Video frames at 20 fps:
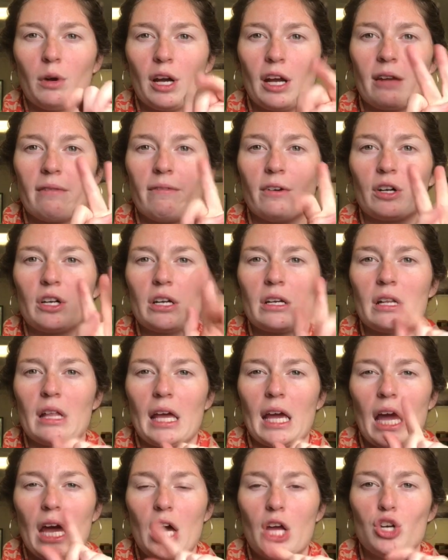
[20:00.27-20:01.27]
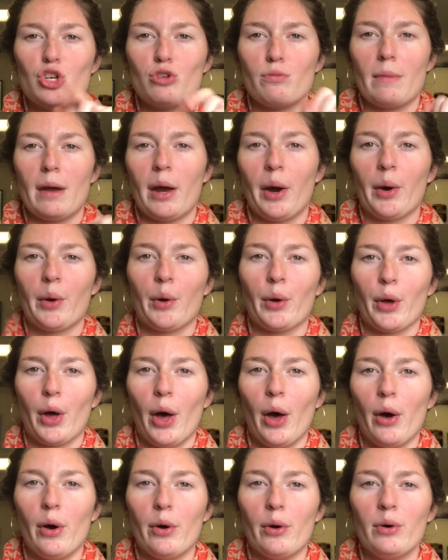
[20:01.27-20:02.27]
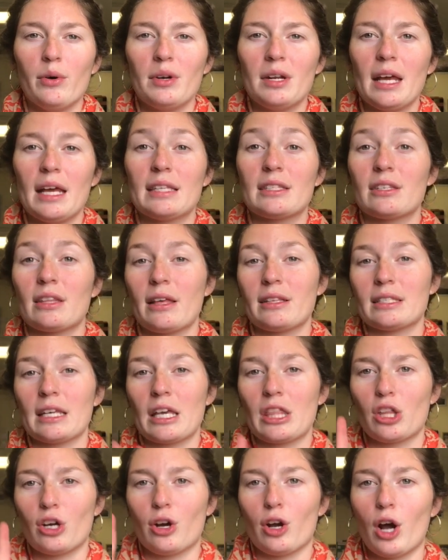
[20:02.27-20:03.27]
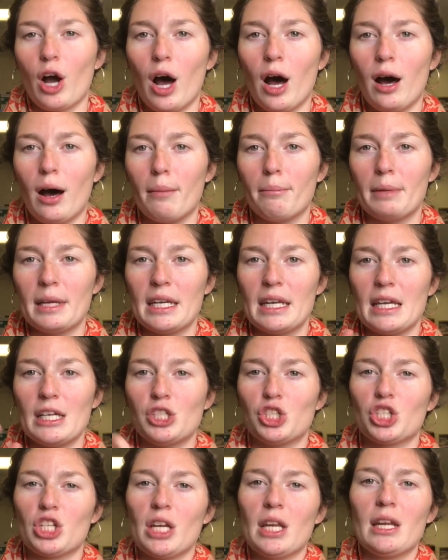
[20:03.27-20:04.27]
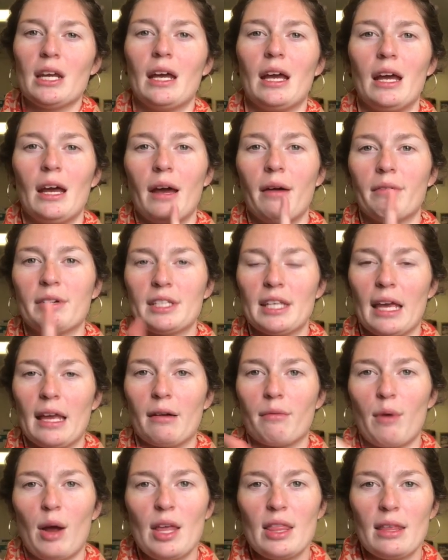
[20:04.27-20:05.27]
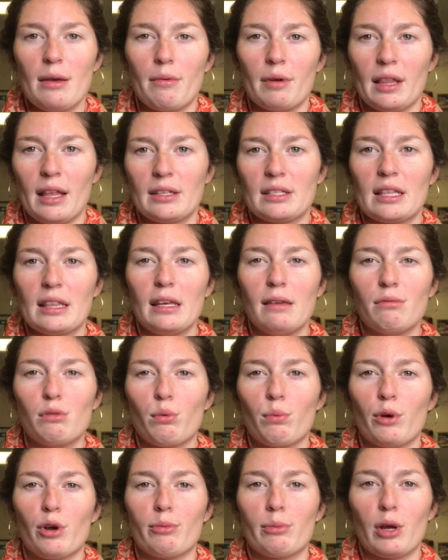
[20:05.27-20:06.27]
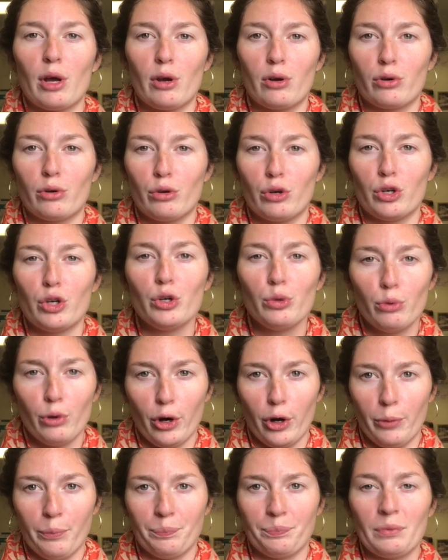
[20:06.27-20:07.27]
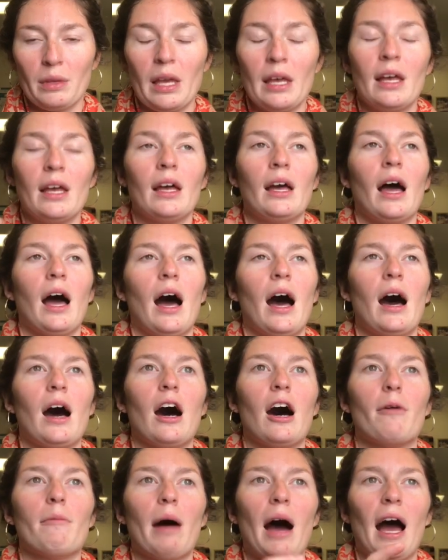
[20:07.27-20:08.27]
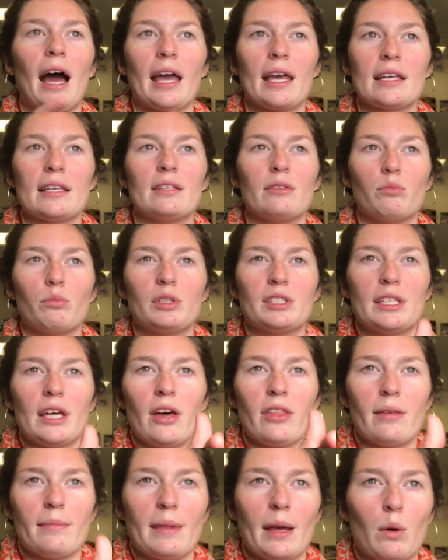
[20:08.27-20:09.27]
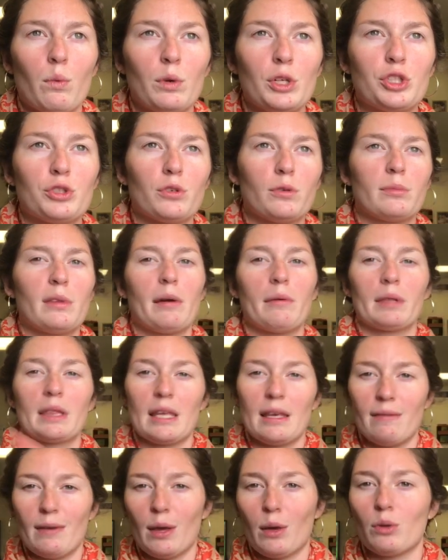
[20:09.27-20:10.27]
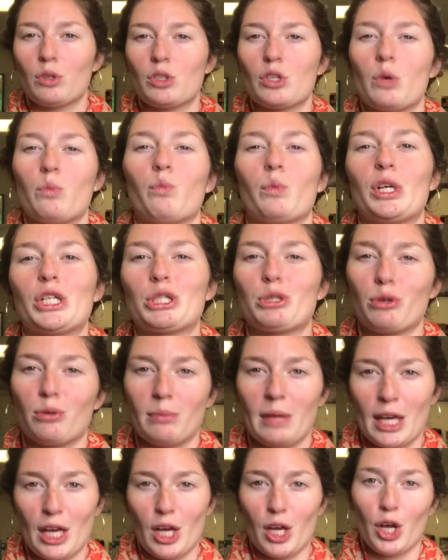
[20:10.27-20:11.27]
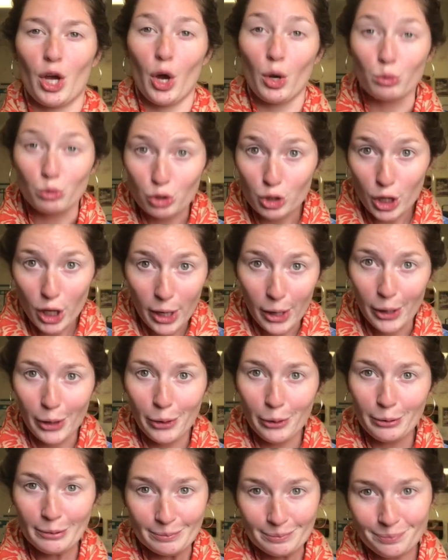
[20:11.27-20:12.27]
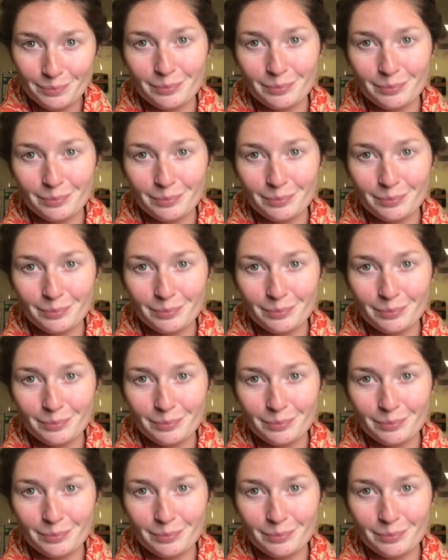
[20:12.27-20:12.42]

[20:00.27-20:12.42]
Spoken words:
were converted to like a numerical code, and so that's like their combination. And once they get it right, they were allowed to leave the room and go to a new room. I would tell them like which room they were leaving to which room they could go to.